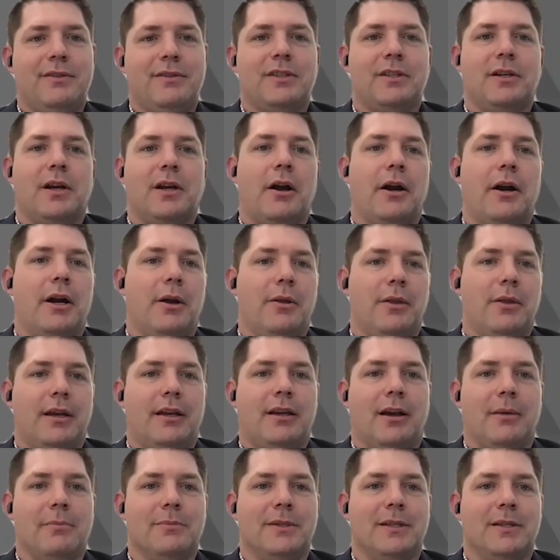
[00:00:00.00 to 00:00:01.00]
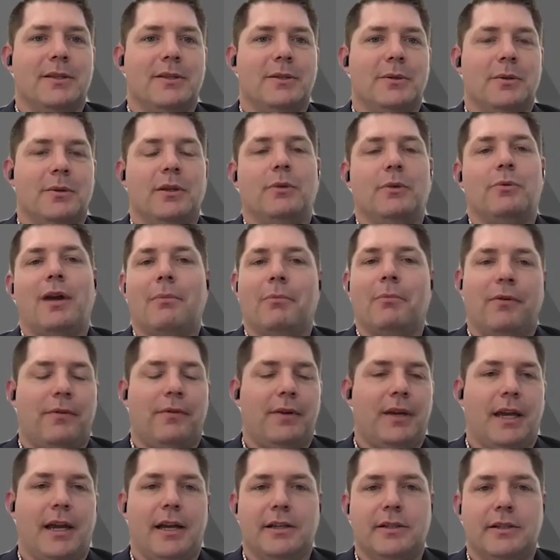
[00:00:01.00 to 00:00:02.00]
scenario that comes into it, and the
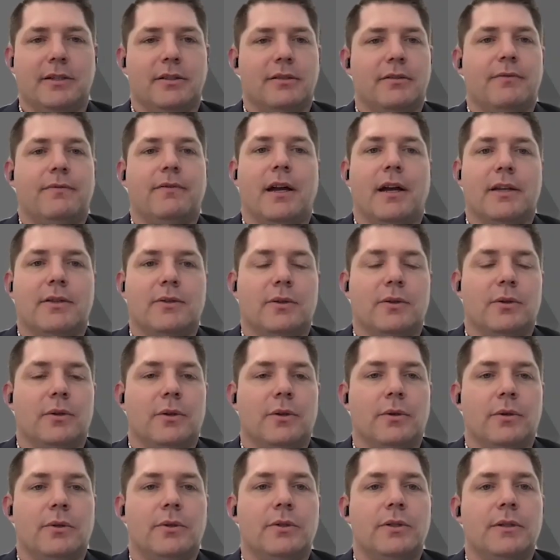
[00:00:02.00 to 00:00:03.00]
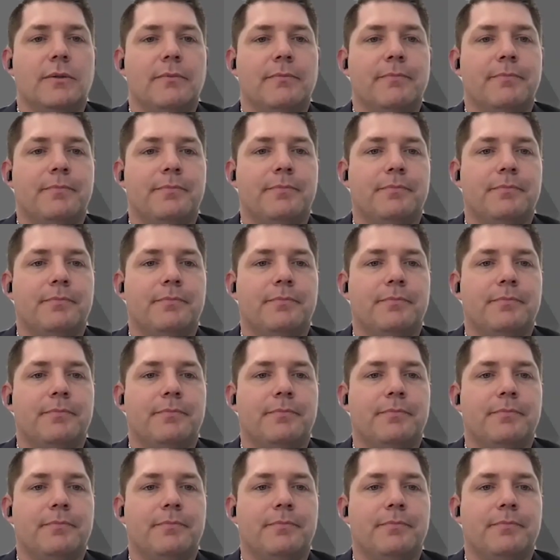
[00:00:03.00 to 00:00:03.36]
ramifications are far too huge.